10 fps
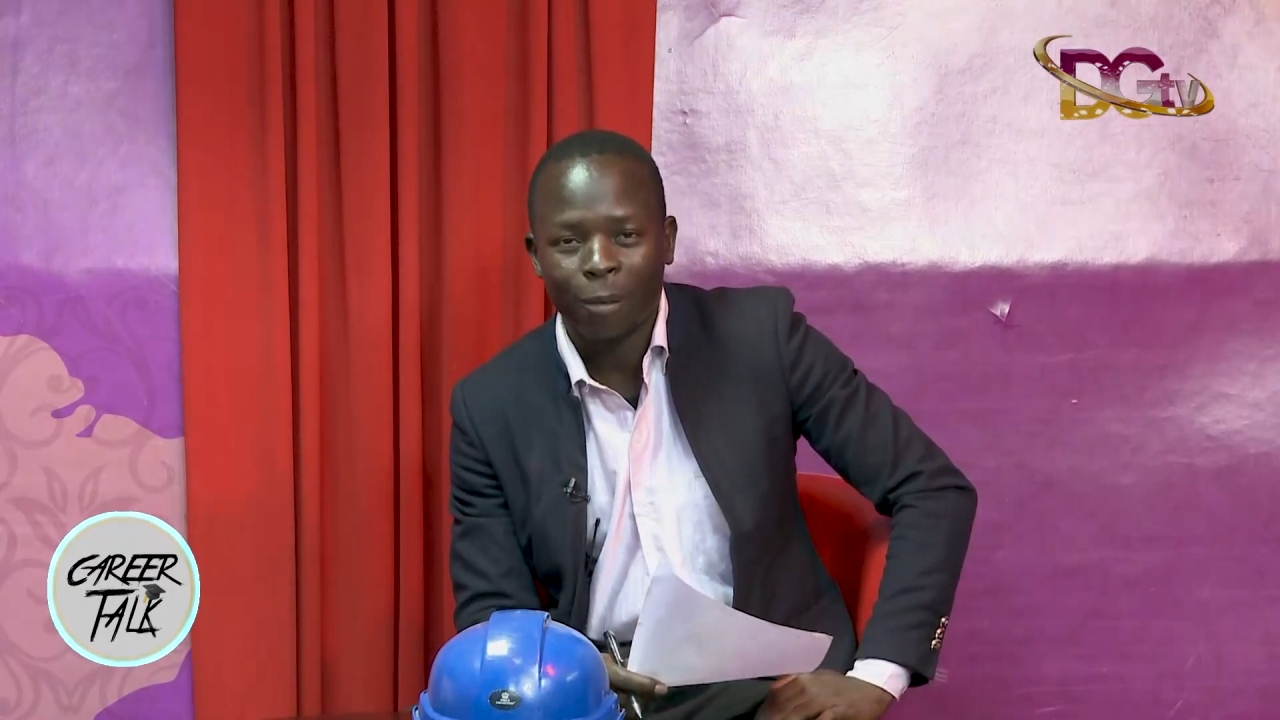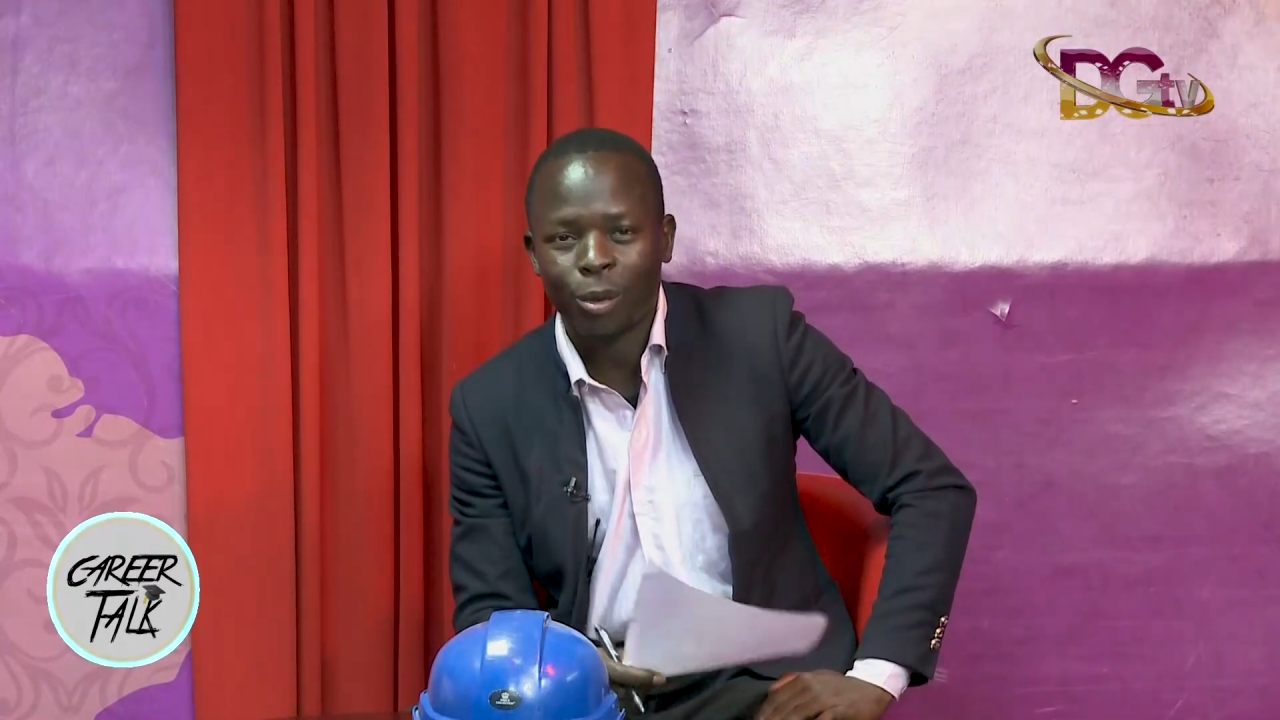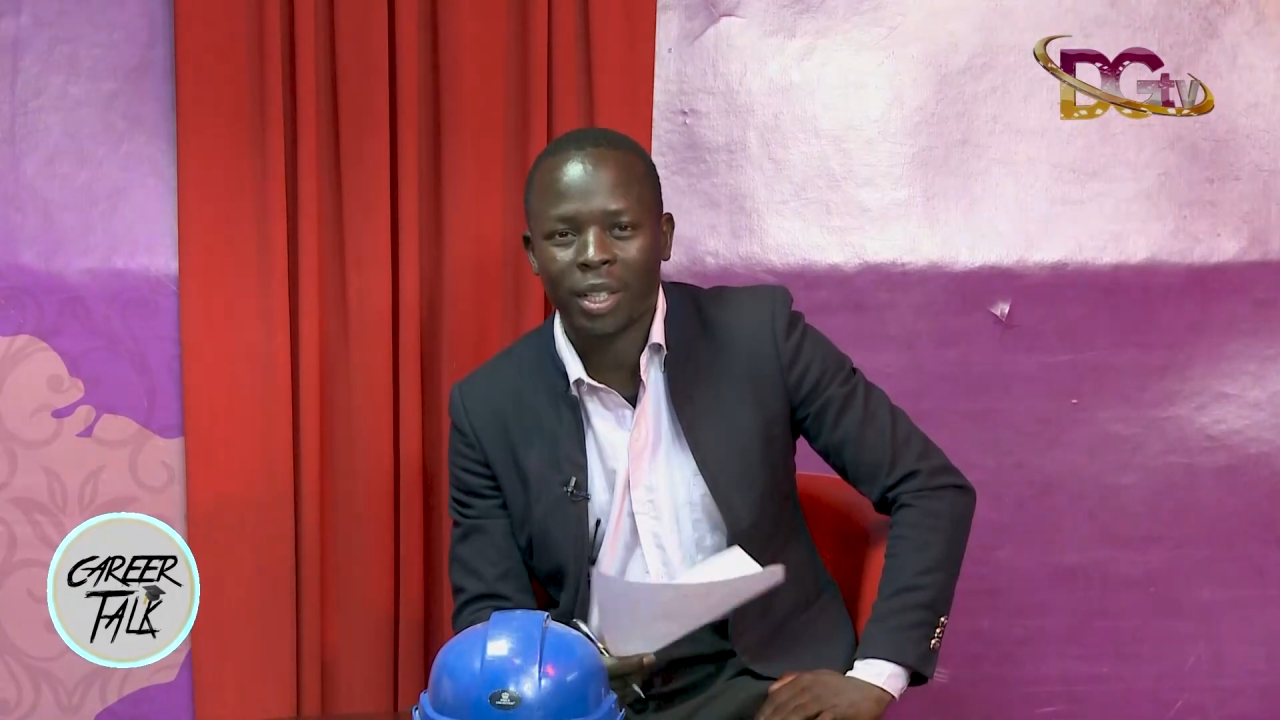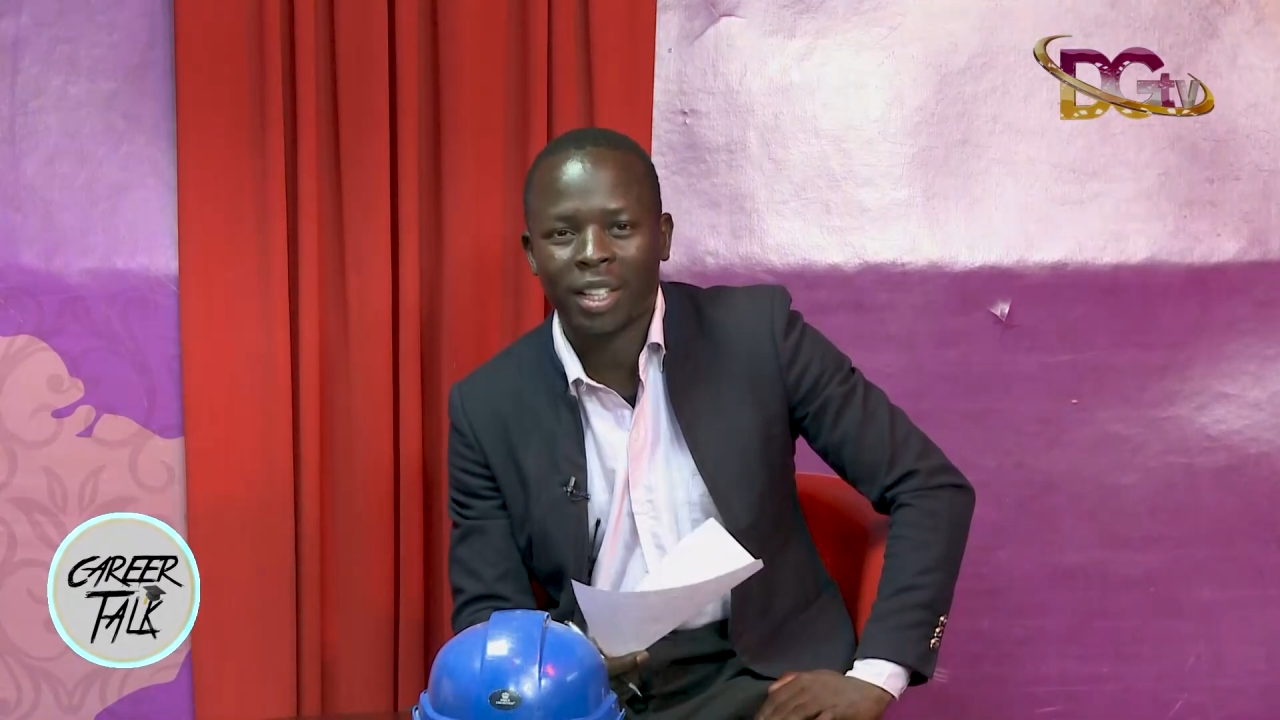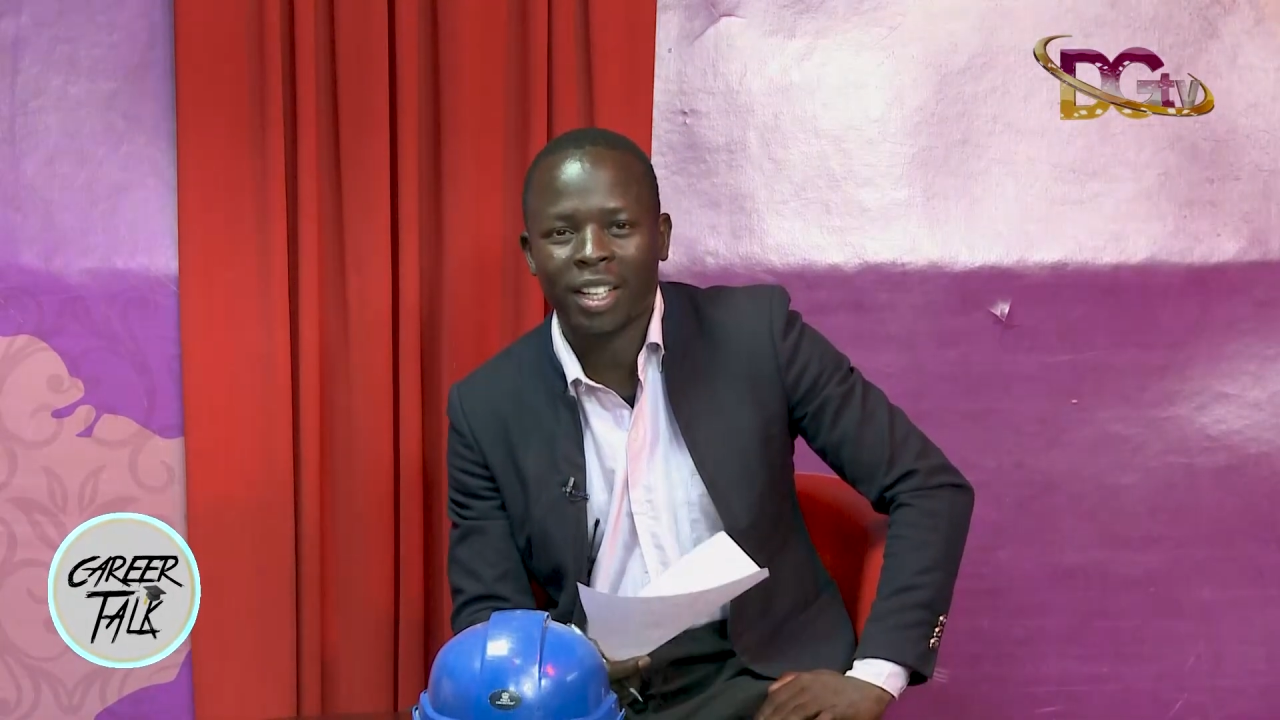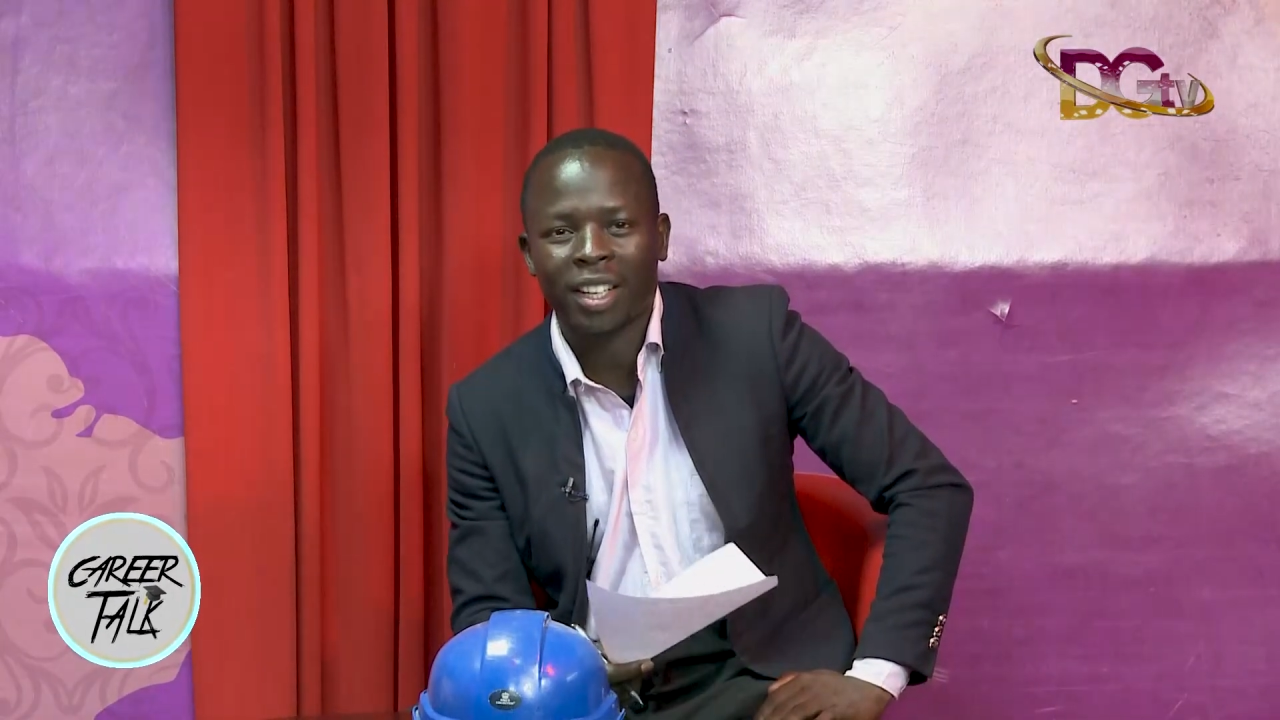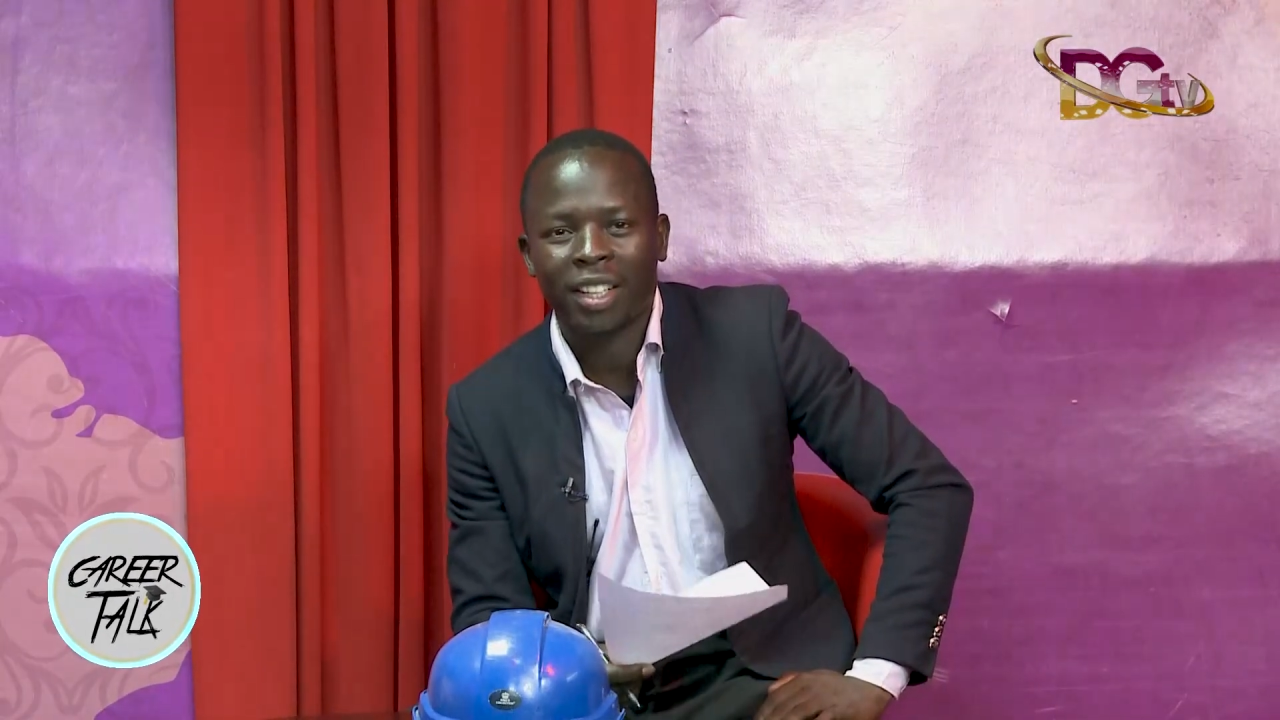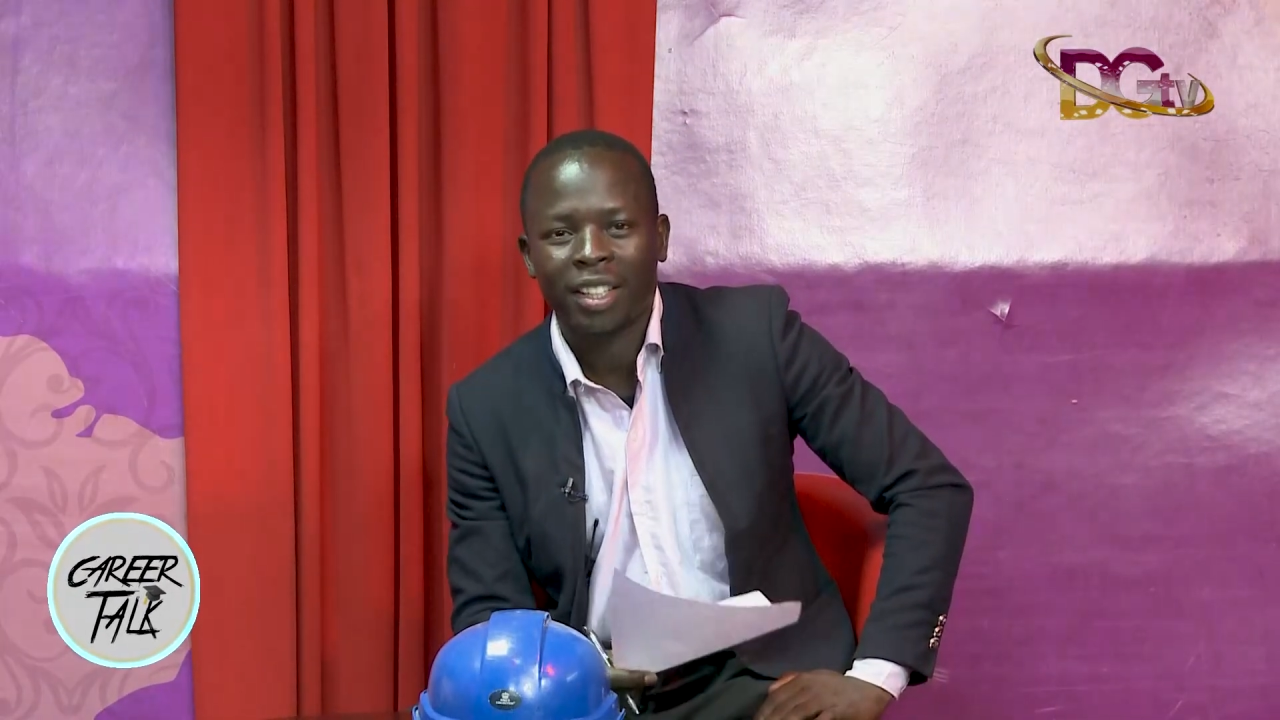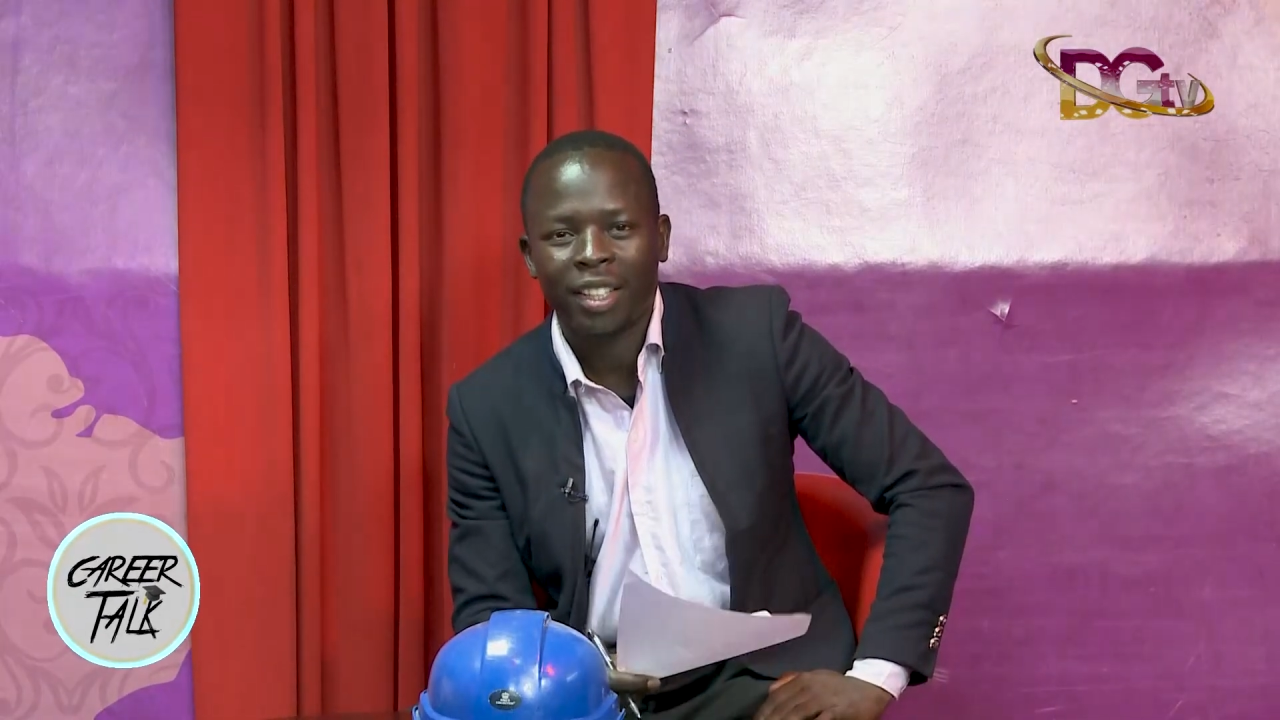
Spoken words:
We are there.